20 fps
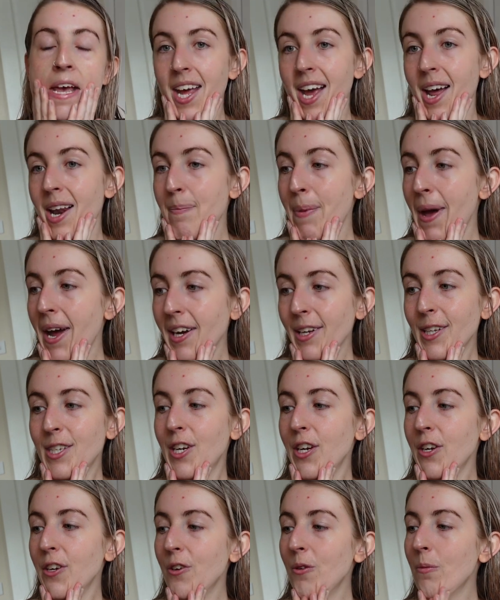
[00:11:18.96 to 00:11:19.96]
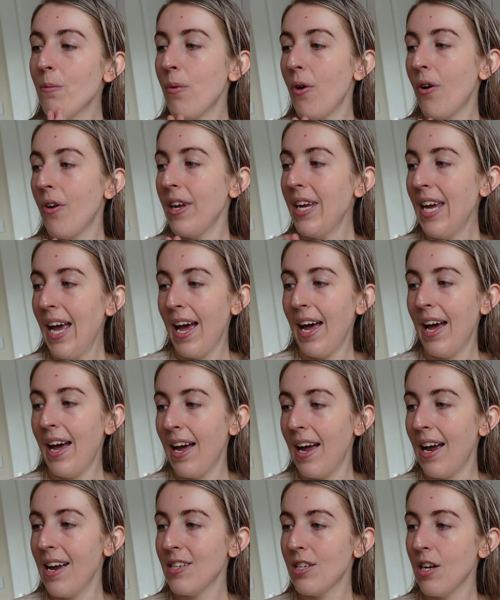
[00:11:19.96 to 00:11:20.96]
Yeah, back to my
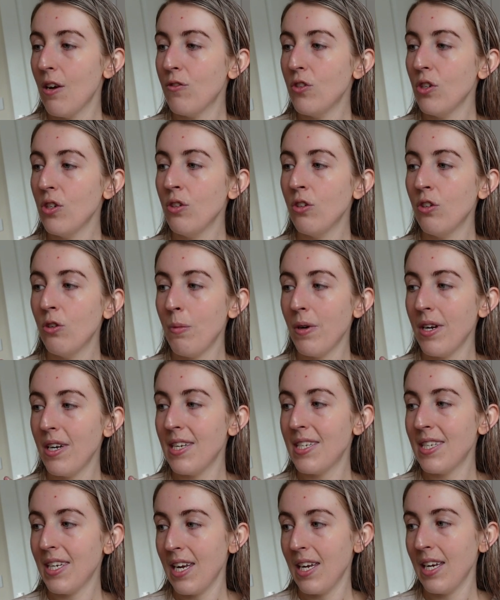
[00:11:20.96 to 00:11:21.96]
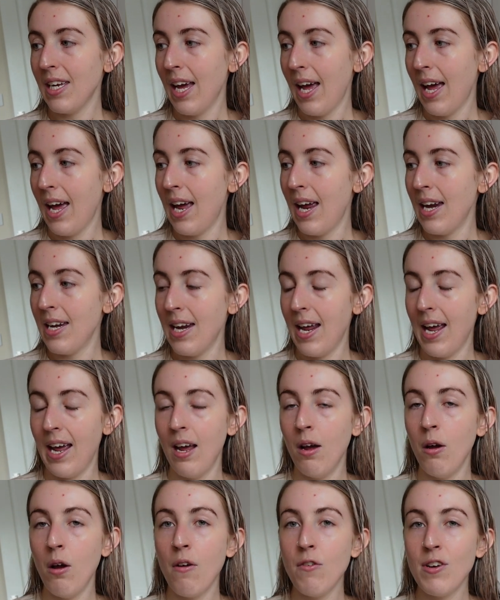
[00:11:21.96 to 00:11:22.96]
hair. So I've done all my skincare
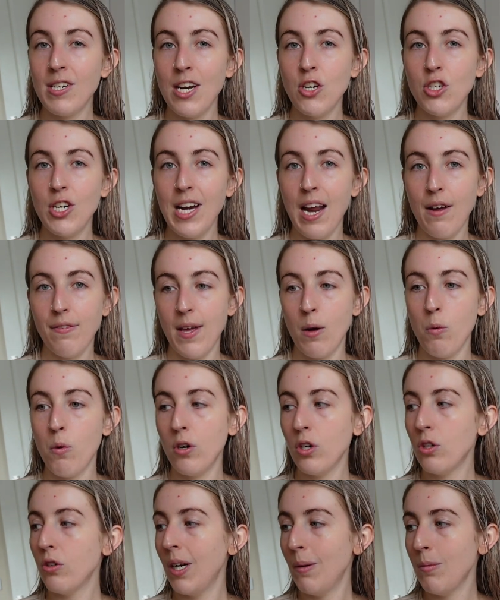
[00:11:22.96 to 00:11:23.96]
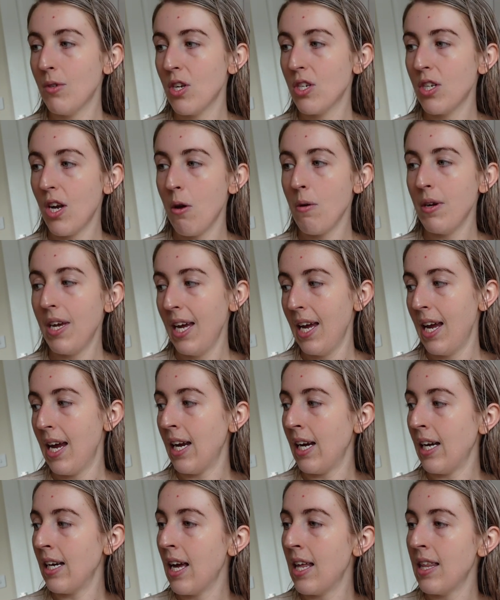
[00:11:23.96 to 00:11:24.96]
now. I've just literally left that one cream to soak
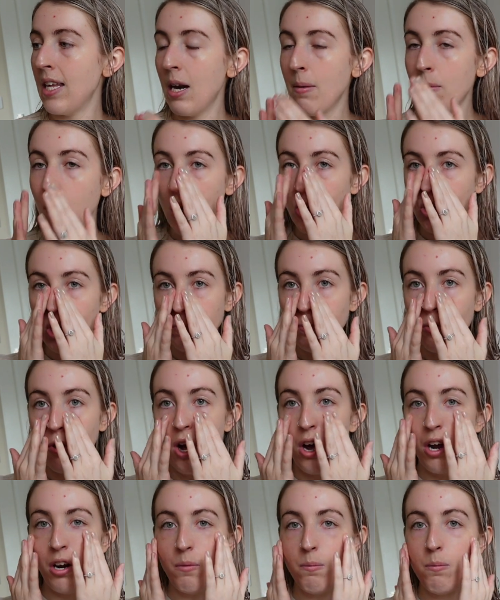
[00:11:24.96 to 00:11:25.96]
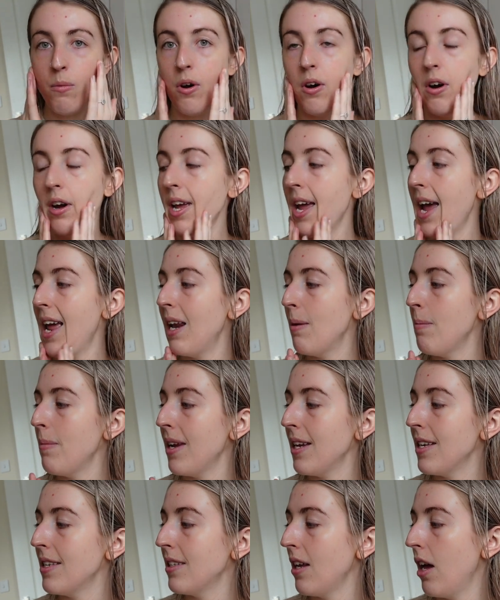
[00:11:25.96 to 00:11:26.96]
in, and then I might just put on my
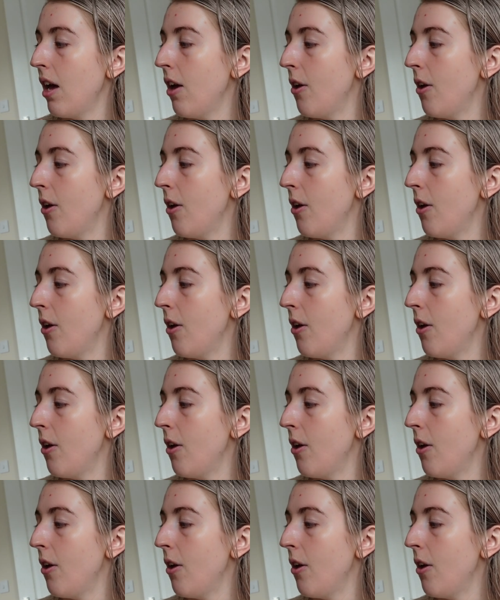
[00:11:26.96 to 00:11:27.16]
Elemis